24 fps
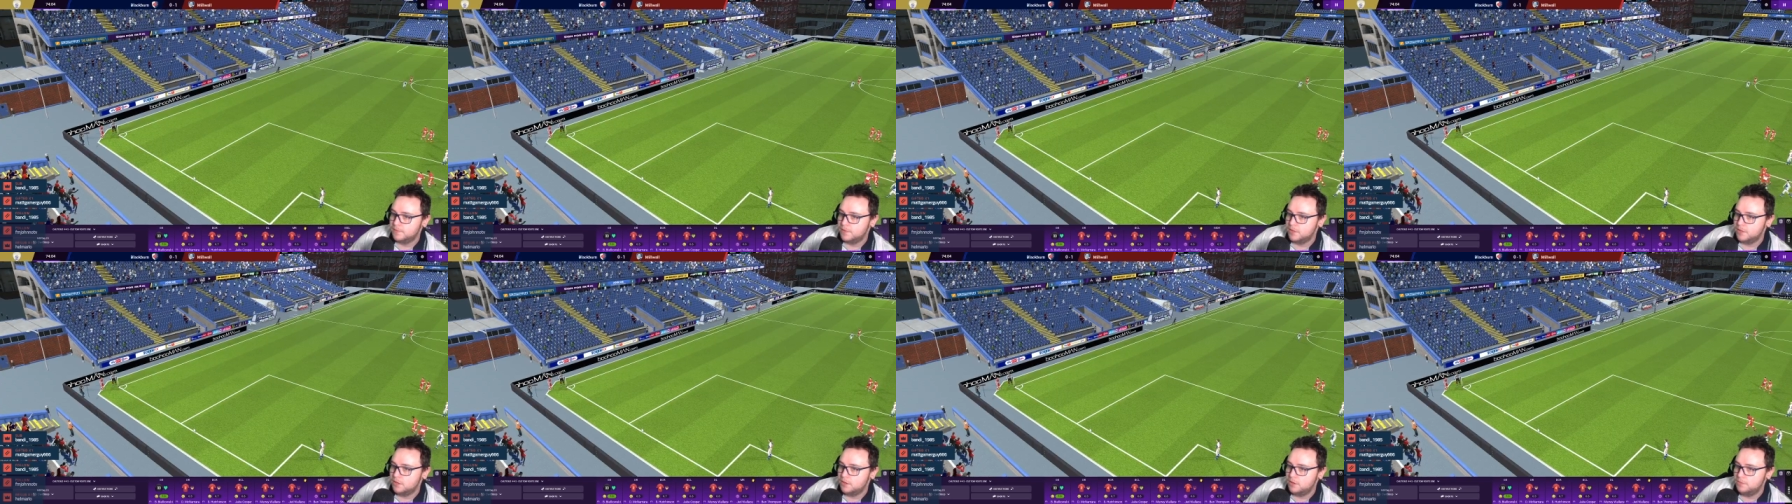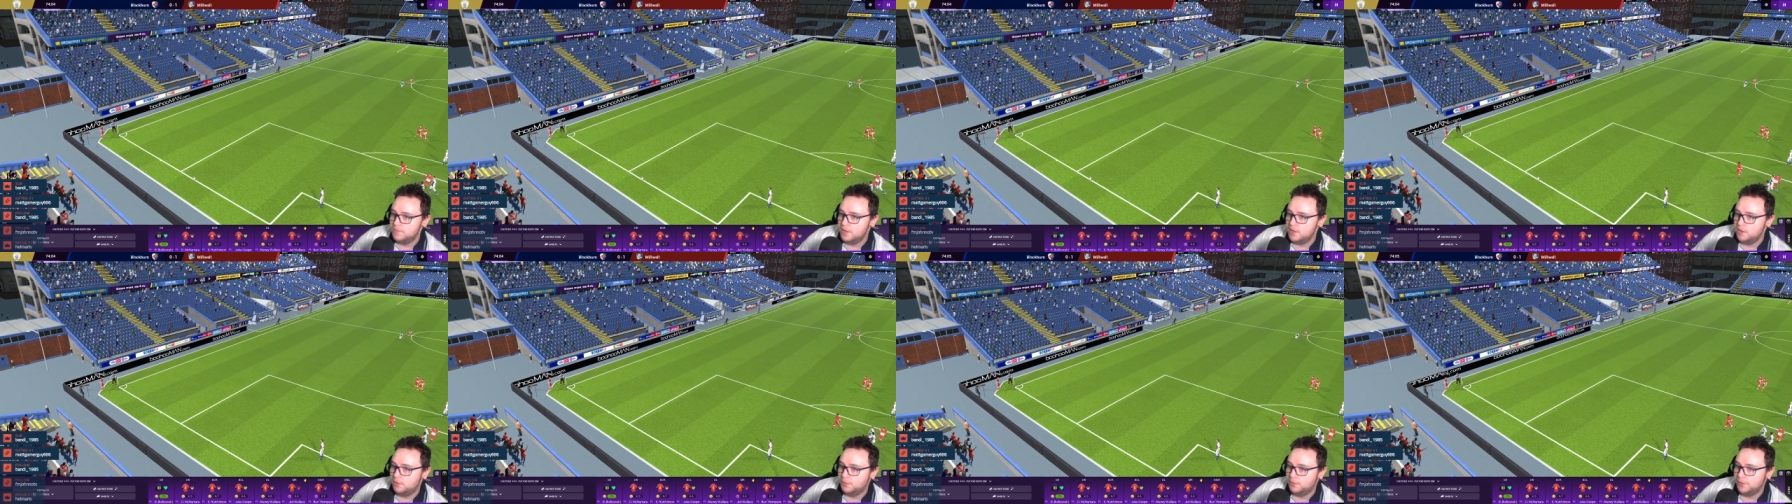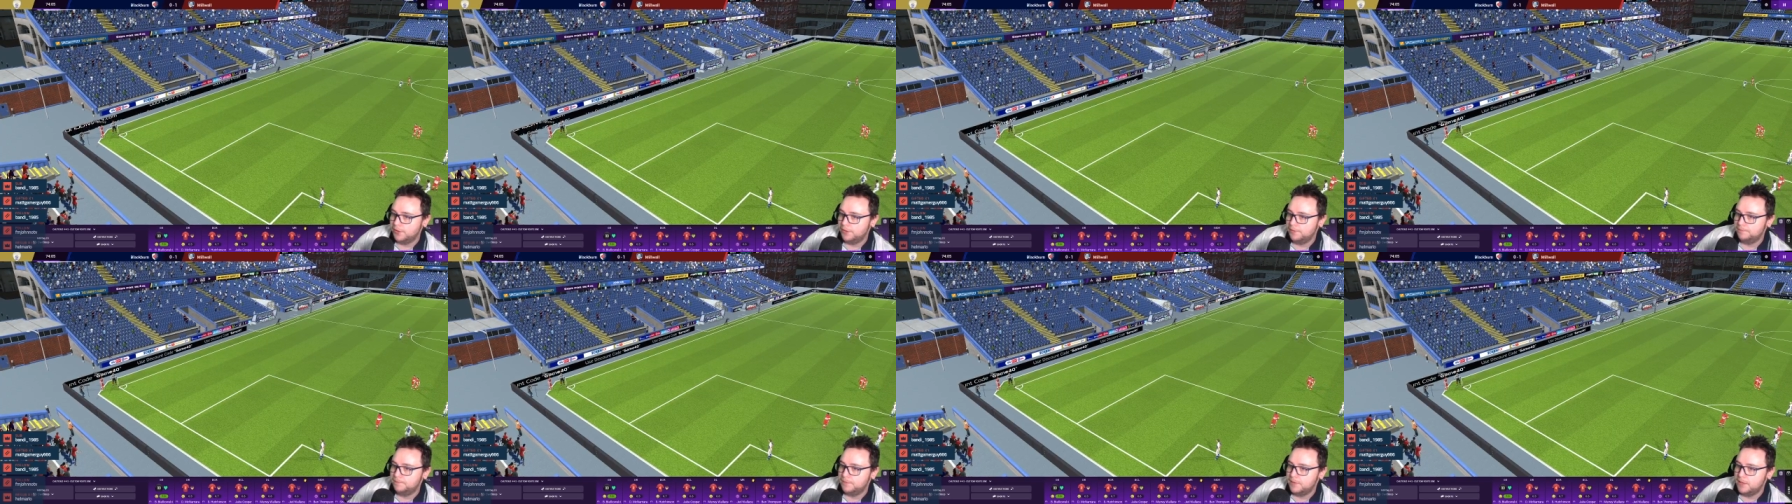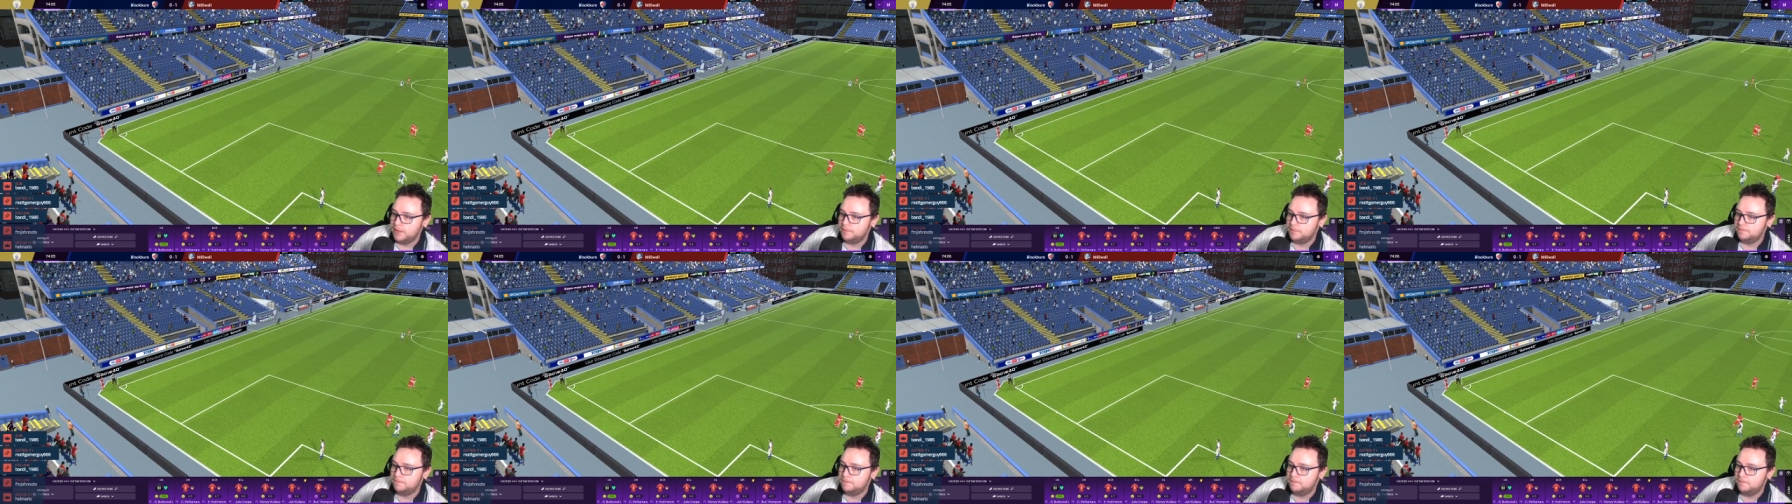Oh, Mahoney.
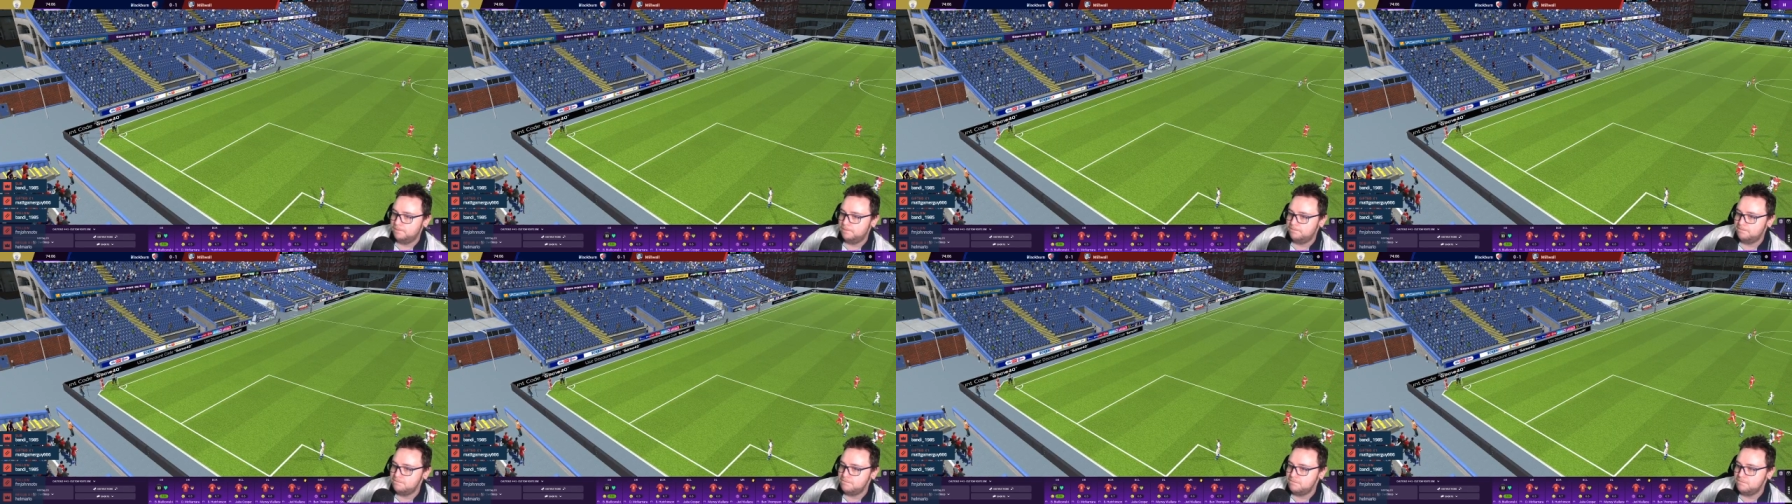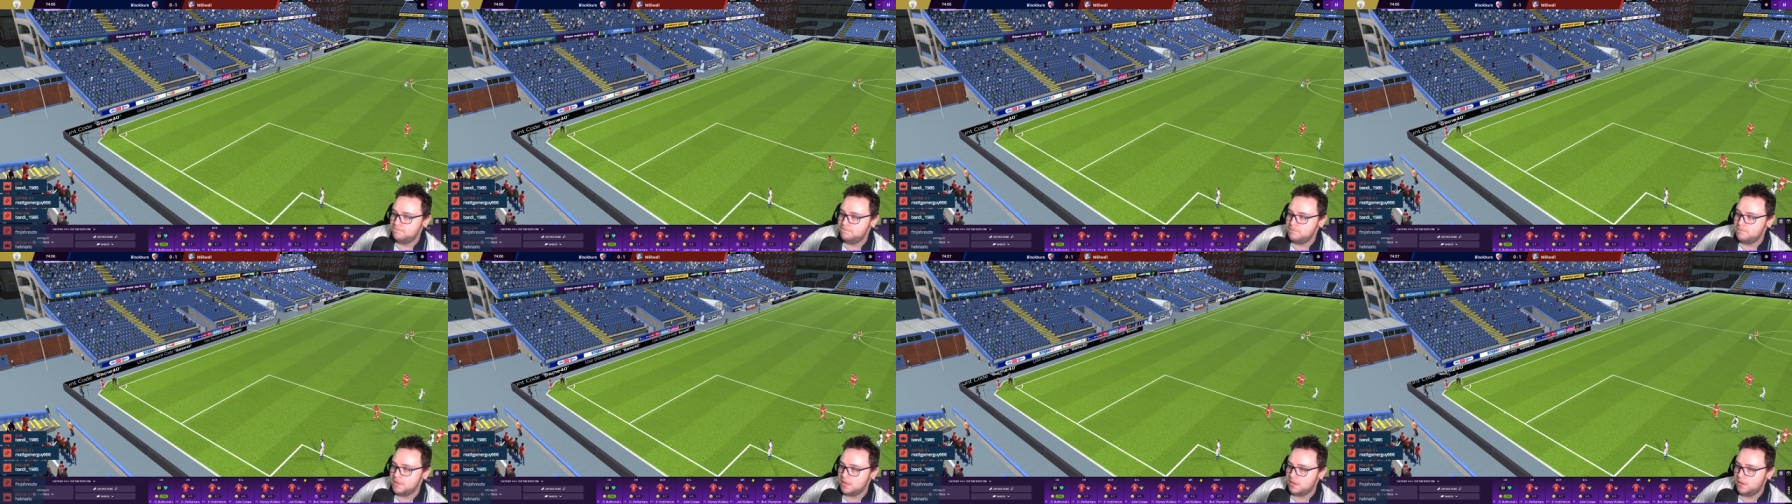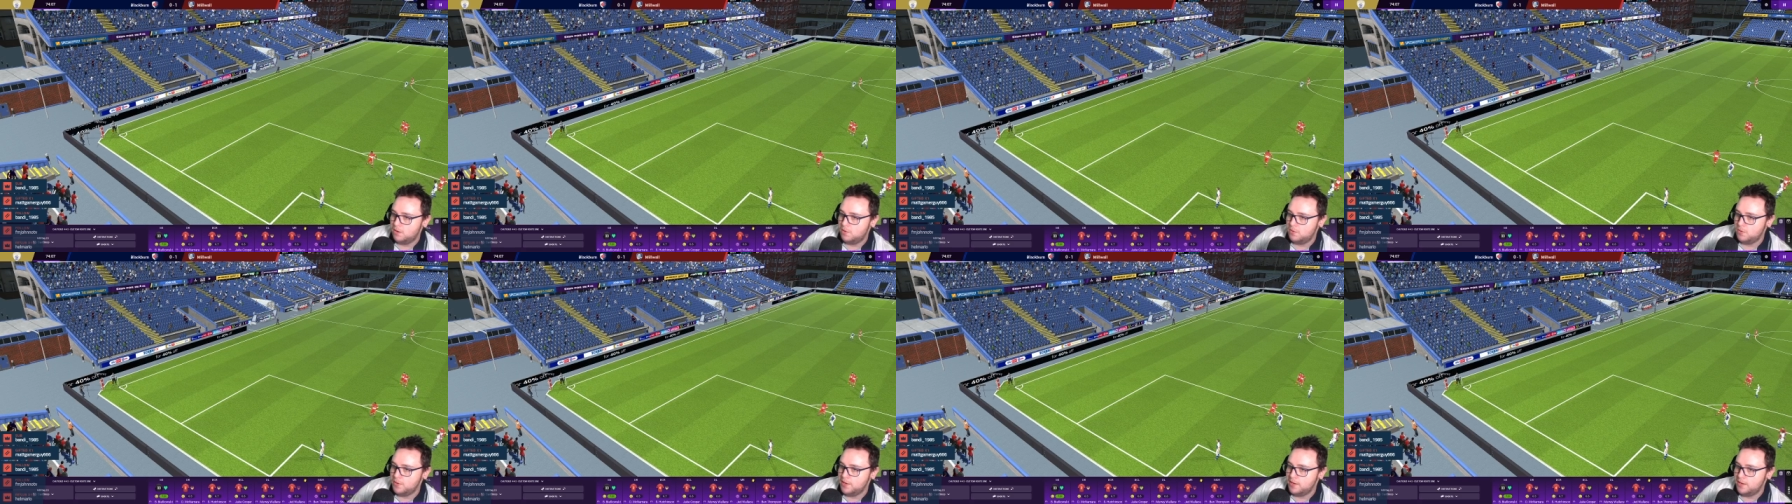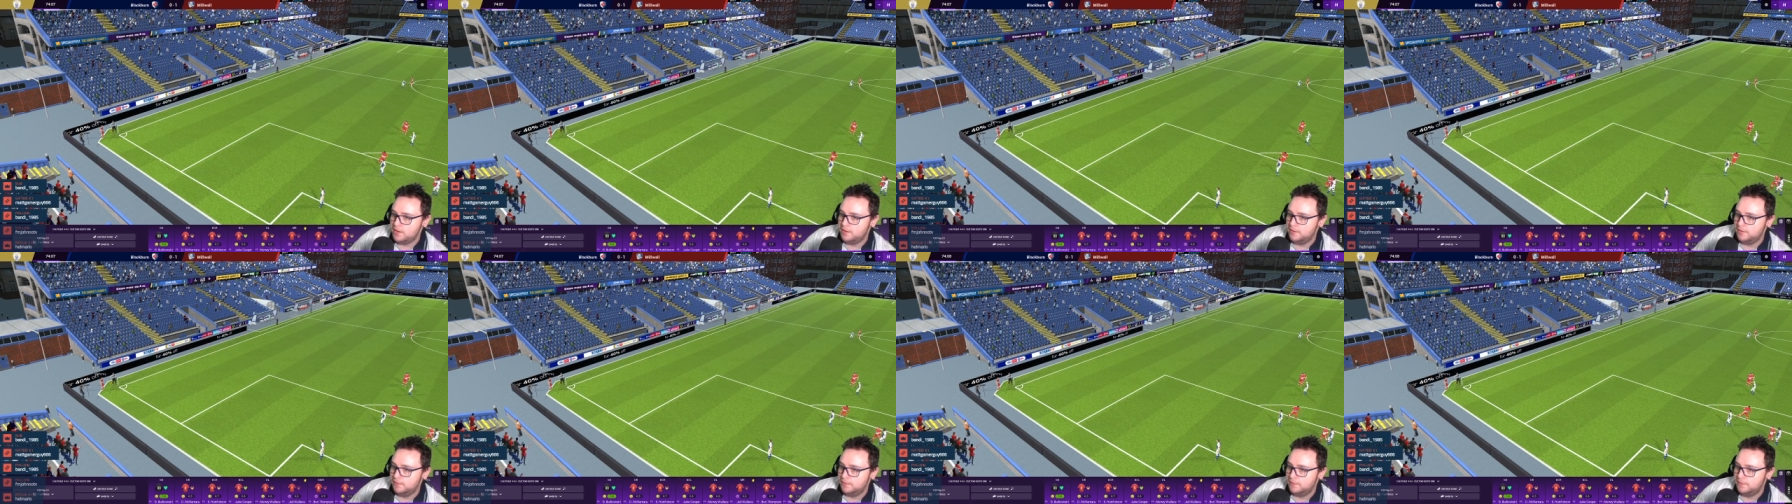
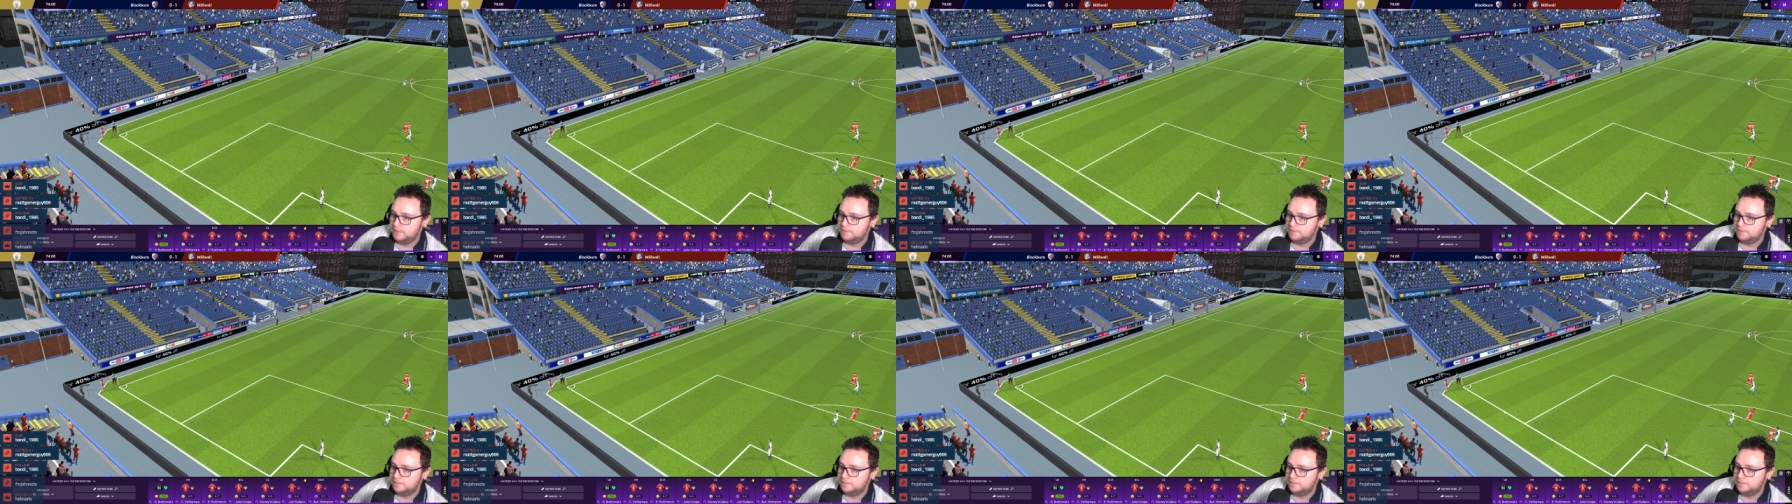Mahoney